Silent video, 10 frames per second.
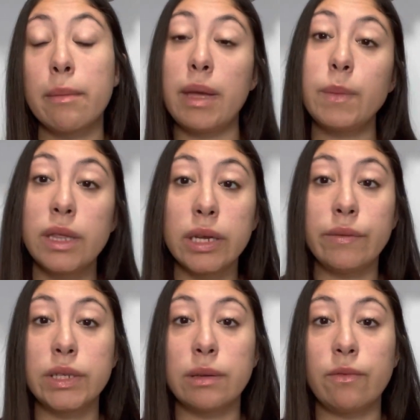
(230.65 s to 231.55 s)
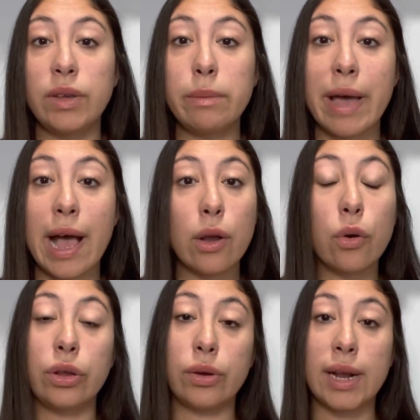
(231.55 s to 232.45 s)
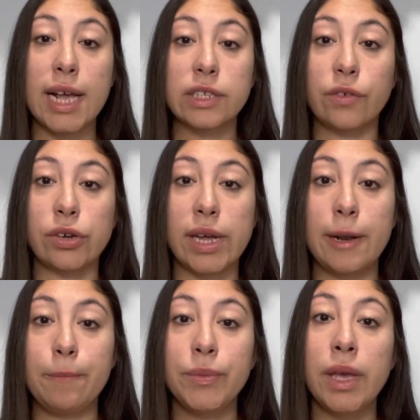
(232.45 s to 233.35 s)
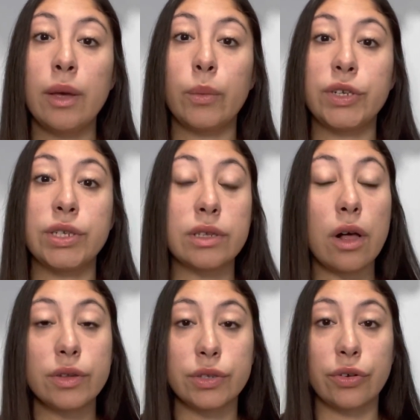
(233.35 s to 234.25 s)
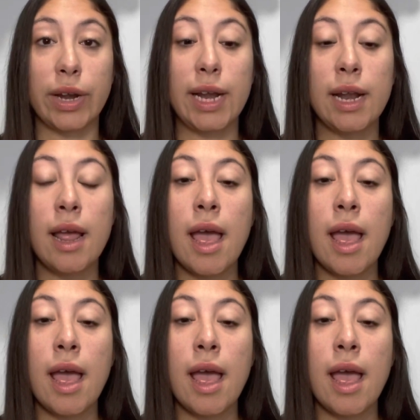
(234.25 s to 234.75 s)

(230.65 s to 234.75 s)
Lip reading: Maybe they'll give you some feedback or you can ask for it, which is also great.